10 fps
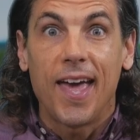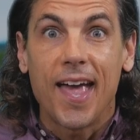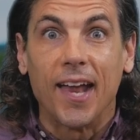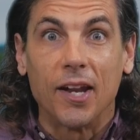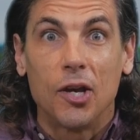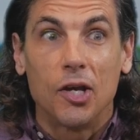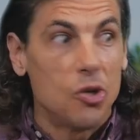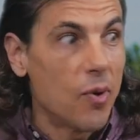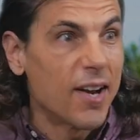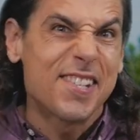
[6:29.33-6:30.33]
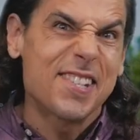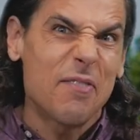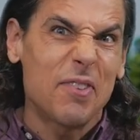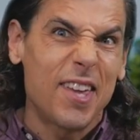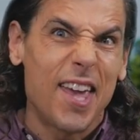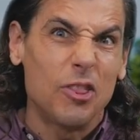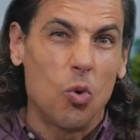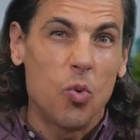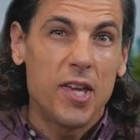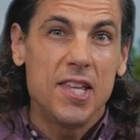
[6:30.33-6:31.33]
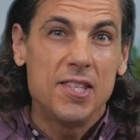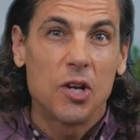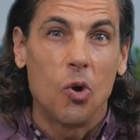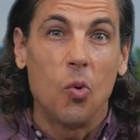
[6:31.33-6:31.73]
And you want to suffocate the weeds